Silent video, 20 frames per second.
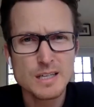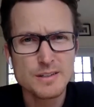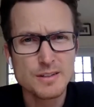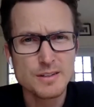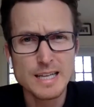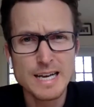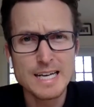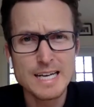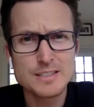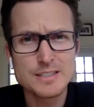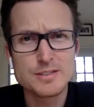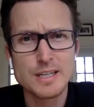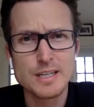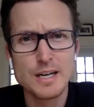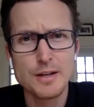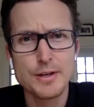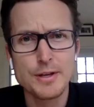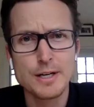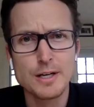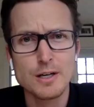And the last
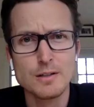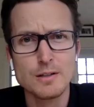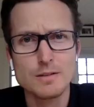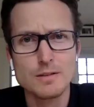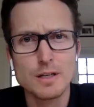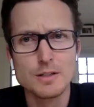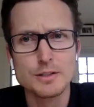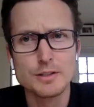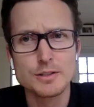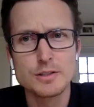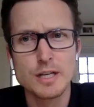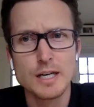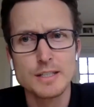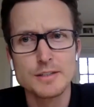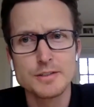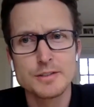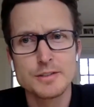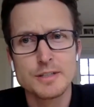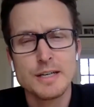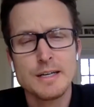uh, thing I'll, I'll,
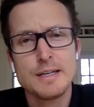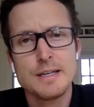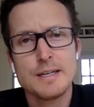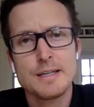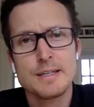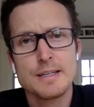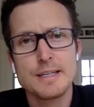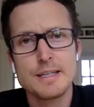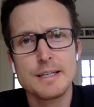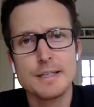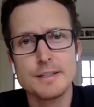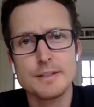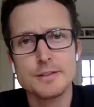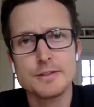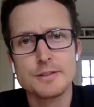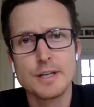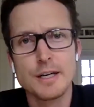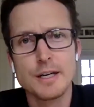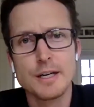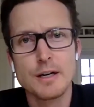discuss
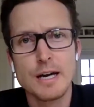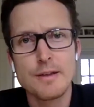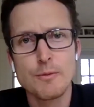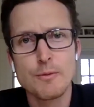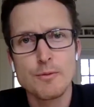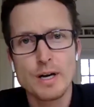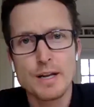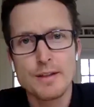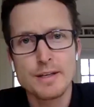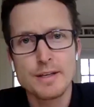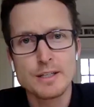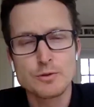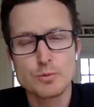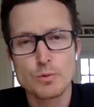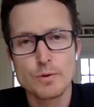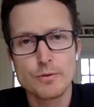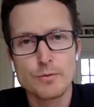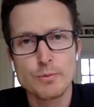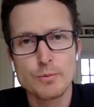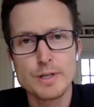is uh, I, what I think is
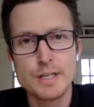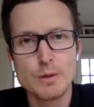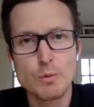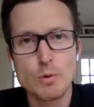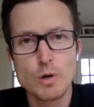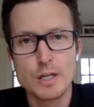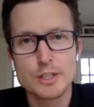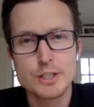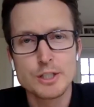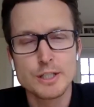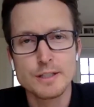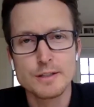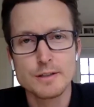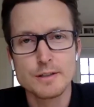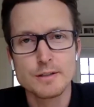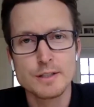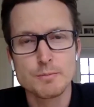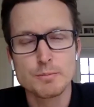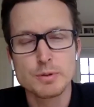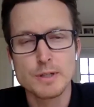worth reading, watching,
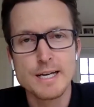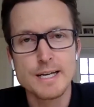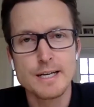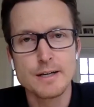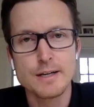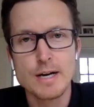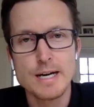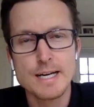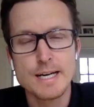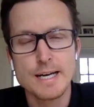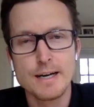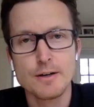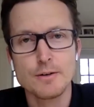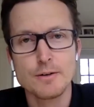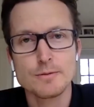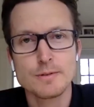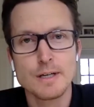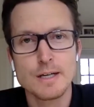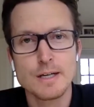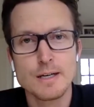and, and playing right now.